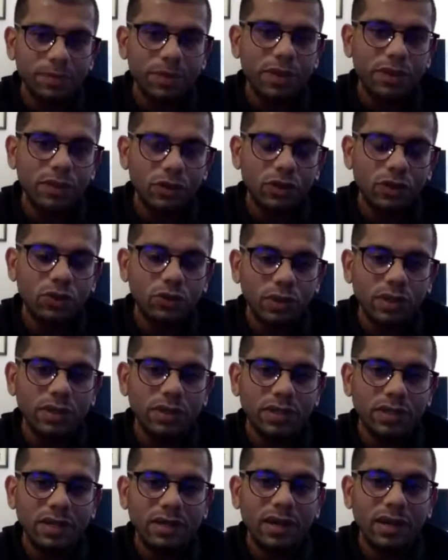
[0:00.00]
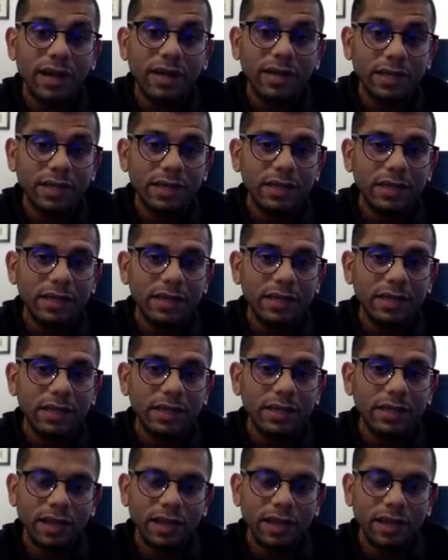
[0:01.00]
our students in writing
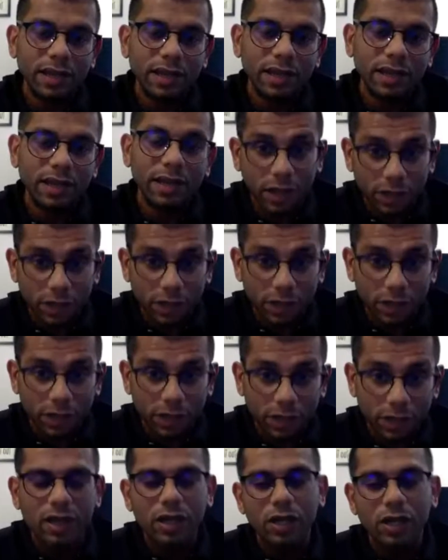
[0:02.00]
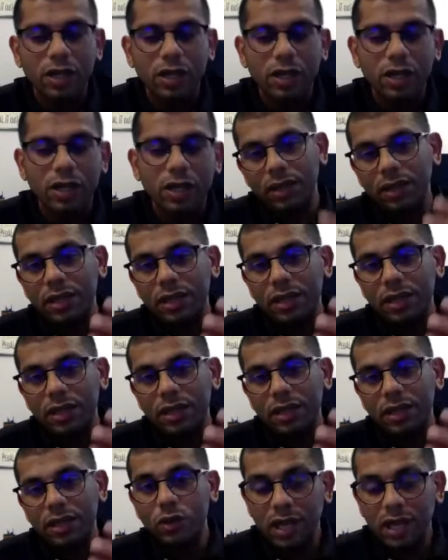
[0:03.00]
their dissertation. So this
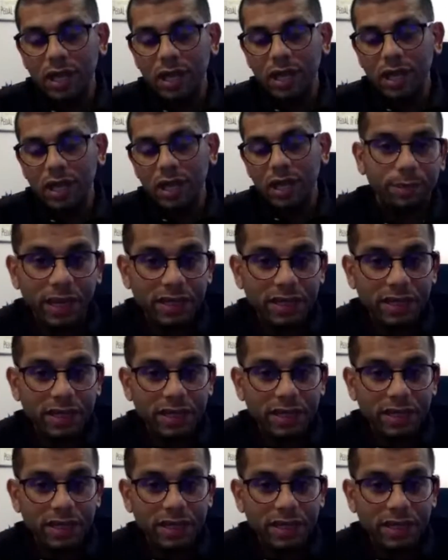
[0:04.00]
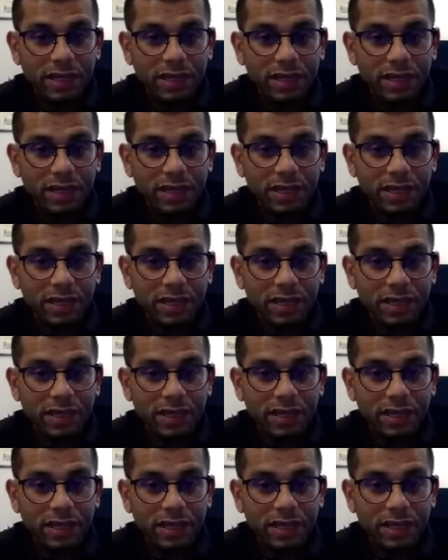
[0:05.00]
course basically tells you
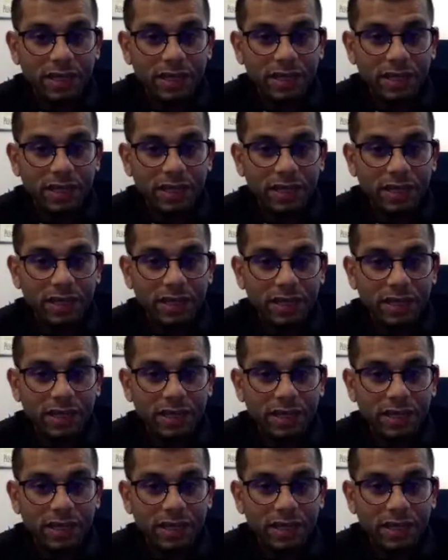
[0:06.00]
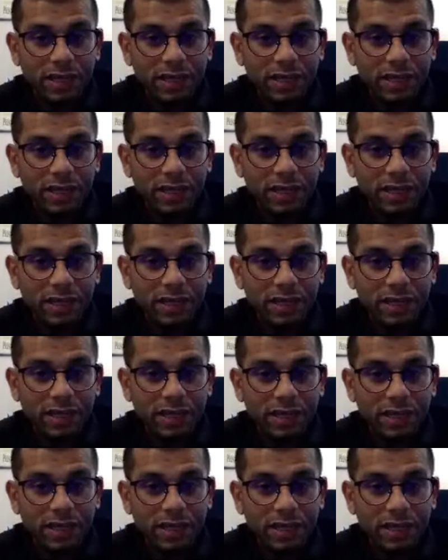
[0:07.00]
how to inquire academically.
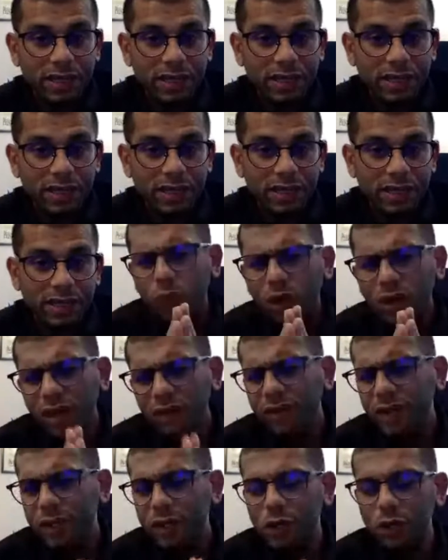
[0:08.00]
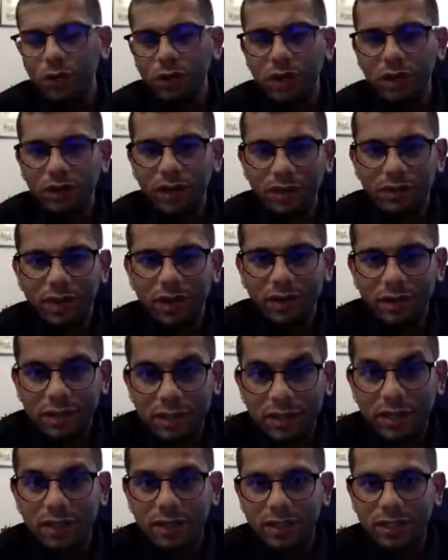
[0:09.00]
What are we doing when we are
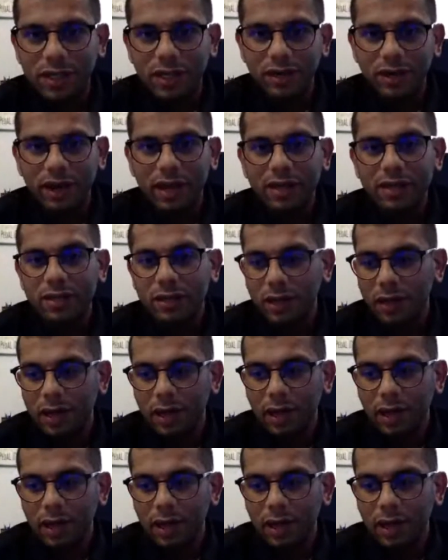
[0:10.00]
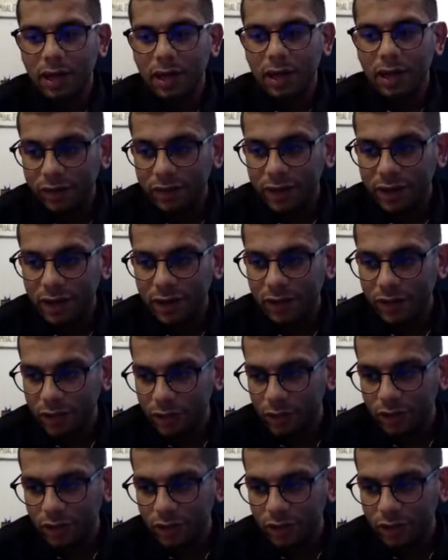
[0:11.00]
researching, right? End of the day, when